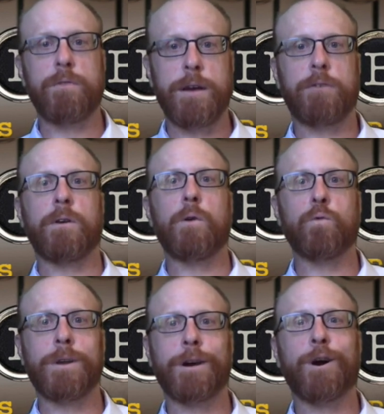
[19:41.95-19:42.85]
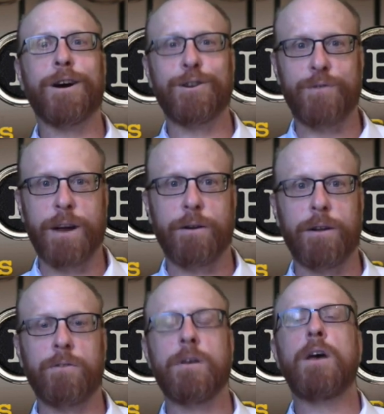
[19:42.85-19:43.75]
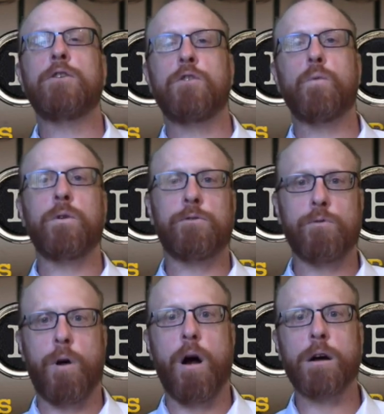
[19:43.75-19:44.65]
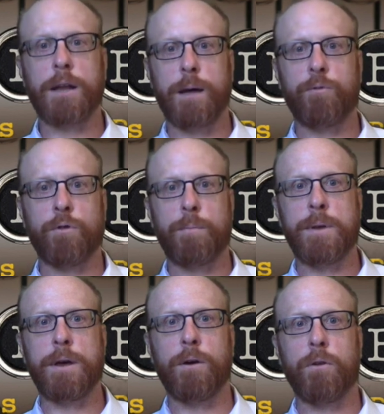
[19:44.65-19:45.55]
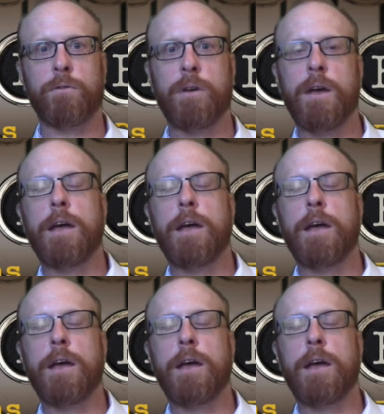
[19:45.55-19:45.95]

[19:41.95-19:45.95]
VSOs will encourage veterans to withdraw claims or appeals